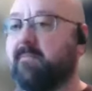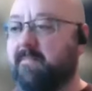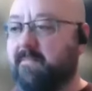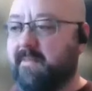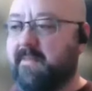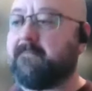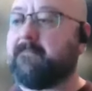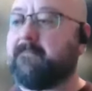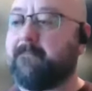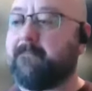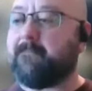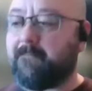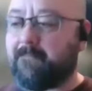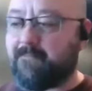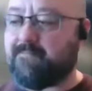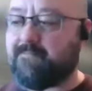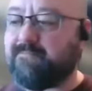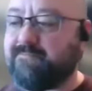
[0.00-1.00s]

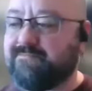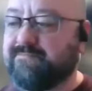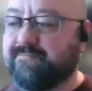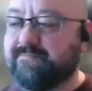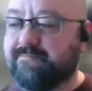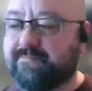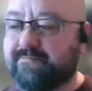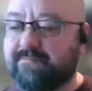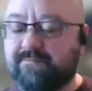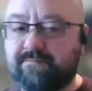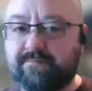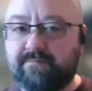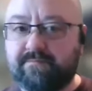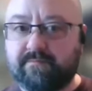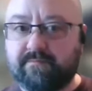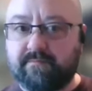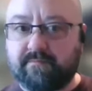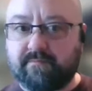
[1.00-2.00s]

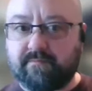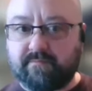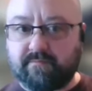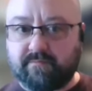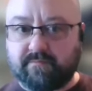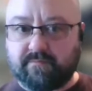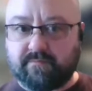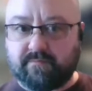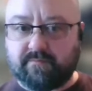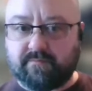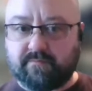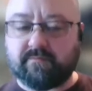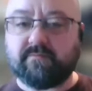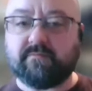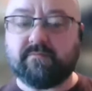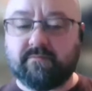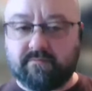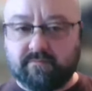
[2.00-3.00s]

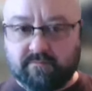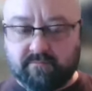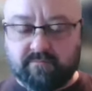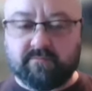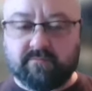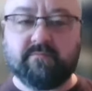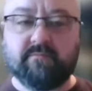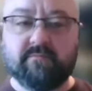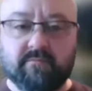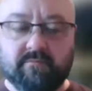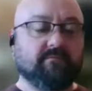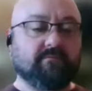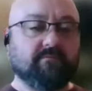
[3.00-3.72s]
The person shown says nothing.